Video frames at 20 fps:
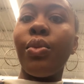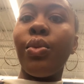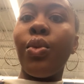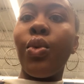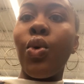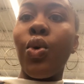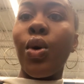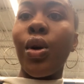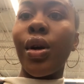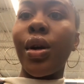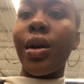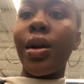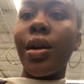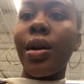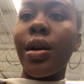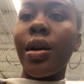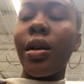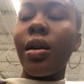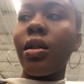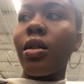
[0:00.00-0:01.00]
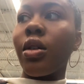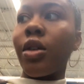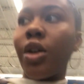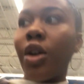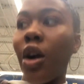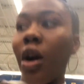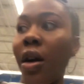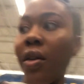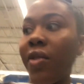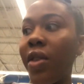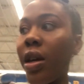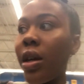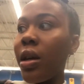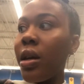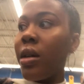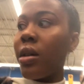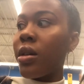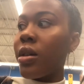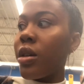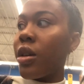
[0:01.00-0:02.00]
more, or coffee,
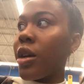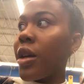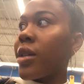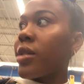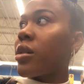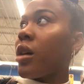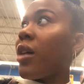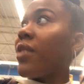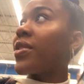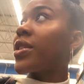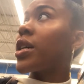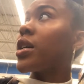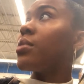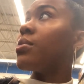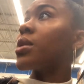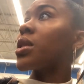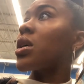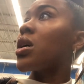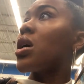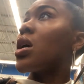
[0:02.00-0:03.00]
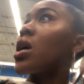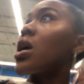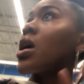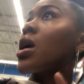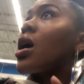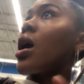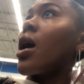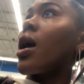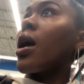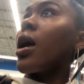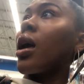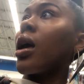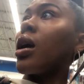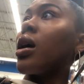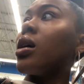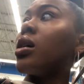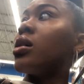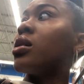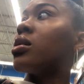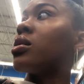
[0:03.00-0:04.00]
Keurig coffee cups,
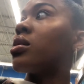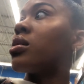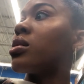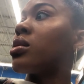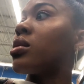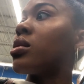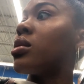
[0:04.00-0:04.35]
and